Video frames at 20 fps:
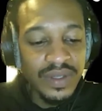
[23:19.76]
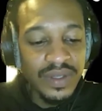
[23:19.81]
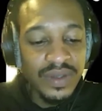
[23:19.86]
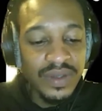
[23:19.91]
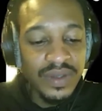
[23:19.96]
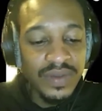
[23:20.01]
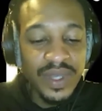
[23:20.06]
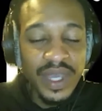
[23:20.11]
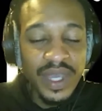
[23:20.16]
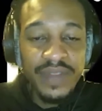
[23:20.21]

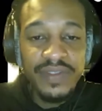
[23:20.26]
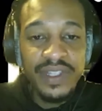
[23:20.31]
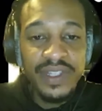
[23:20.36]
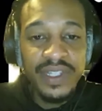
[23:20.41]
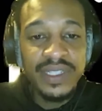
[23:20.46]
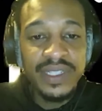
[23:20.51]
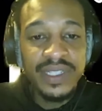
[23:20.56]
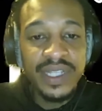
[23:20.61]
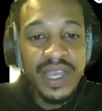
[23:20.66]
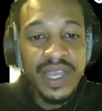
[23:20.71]
We have to
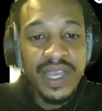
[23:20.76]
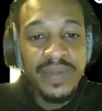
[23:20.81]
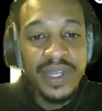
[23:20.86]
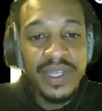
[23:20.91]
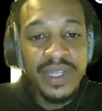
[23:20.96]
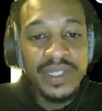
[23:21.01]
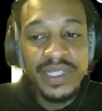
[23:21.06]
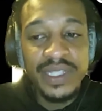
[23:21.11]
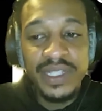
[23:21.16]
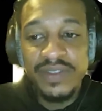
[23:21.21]
examine
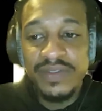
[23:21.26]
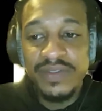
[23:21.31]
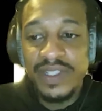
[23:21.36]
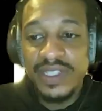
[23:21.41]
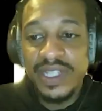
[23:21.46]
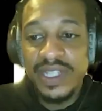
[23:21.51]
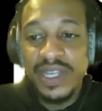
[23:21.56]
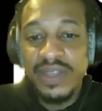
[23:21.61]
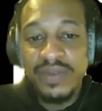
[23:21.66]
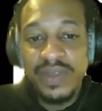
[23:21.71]
ourselves the
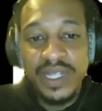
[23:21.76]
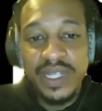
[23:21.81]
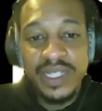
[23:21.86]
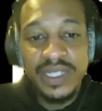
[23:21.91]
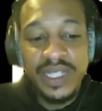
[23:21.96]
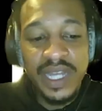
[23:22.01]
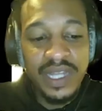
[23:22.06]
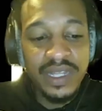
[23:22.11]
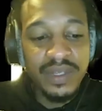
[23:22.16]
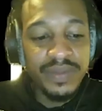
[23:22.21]
same way as
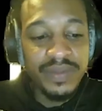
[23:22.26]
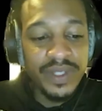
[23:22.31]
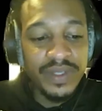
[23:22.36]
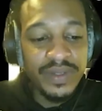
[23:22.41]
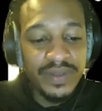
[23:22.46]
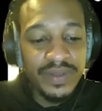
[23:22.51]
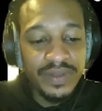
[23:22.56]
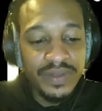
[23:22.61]
Solomon.